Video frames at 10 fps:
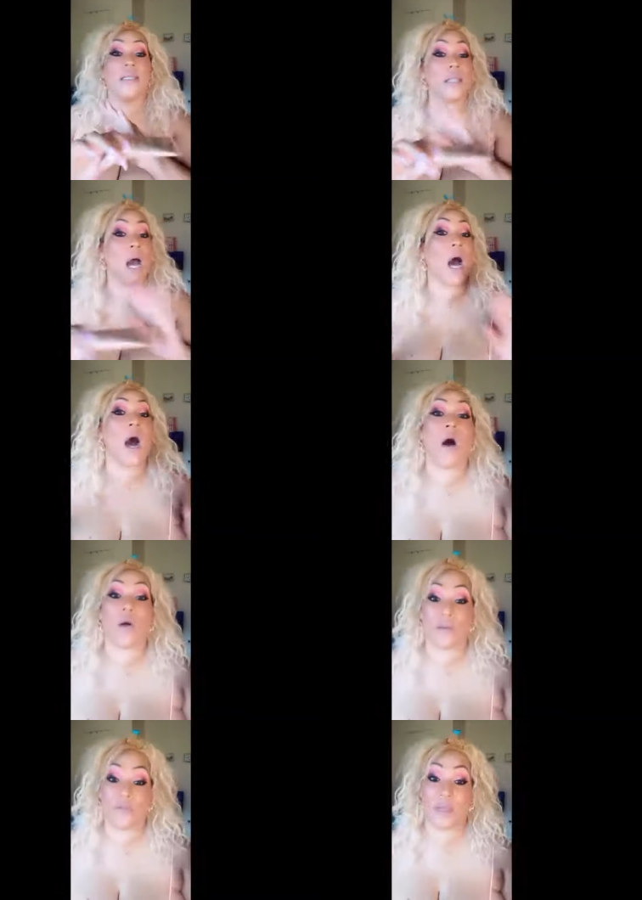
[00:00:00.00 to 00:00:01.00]
not
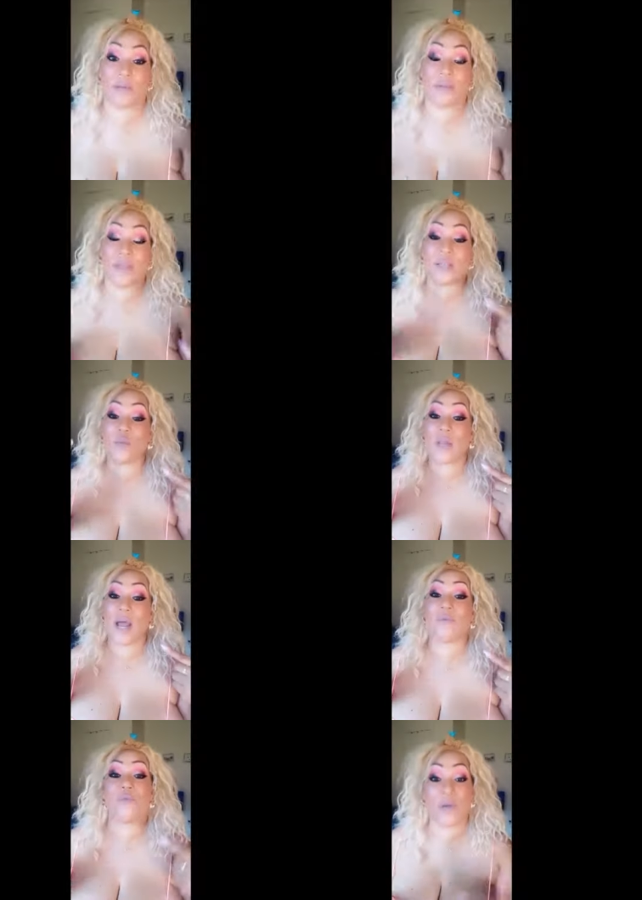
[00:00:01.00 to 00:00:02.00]
all of them. So that's what
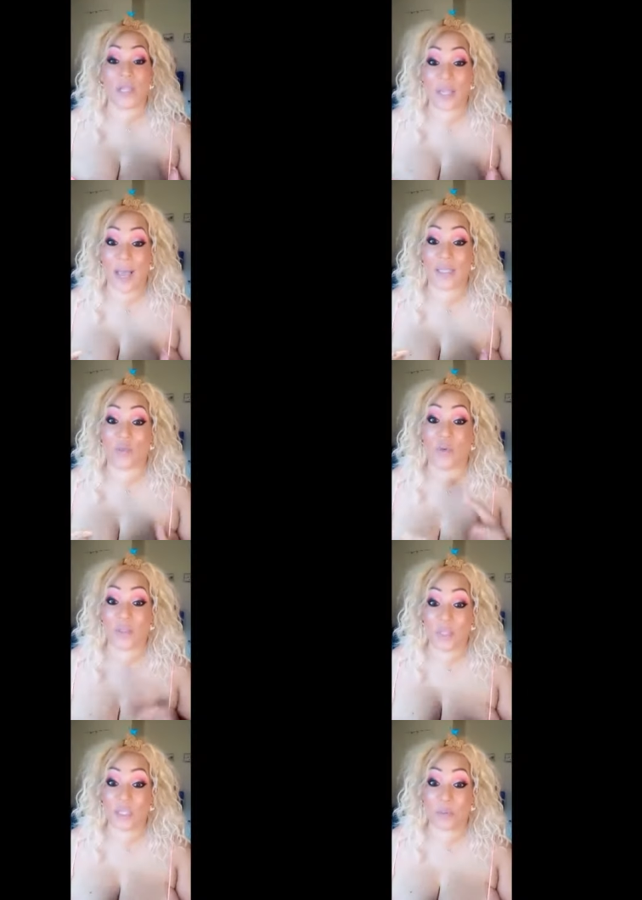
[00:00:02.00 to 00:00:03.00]
I realized
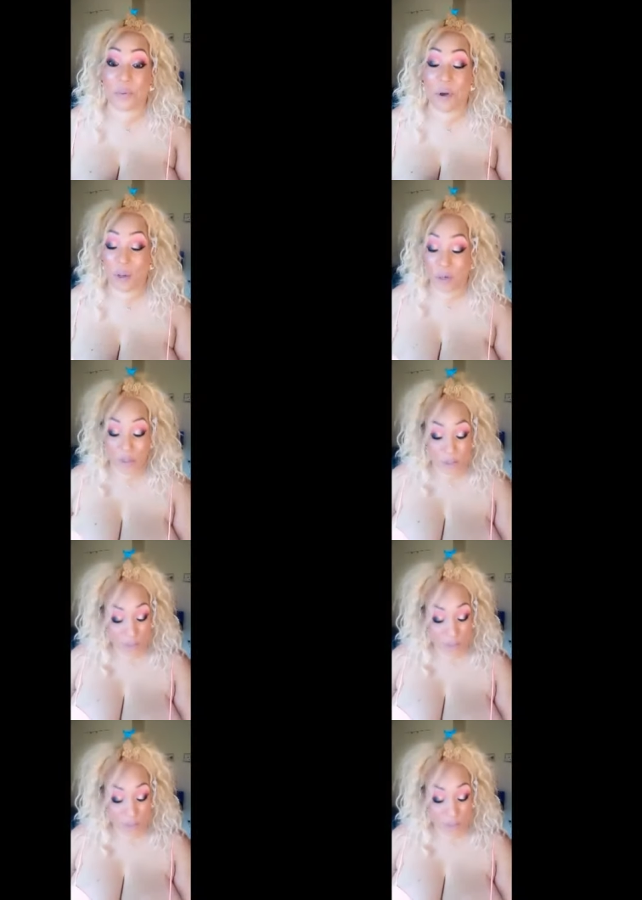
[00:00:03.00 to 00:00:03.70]
with this product.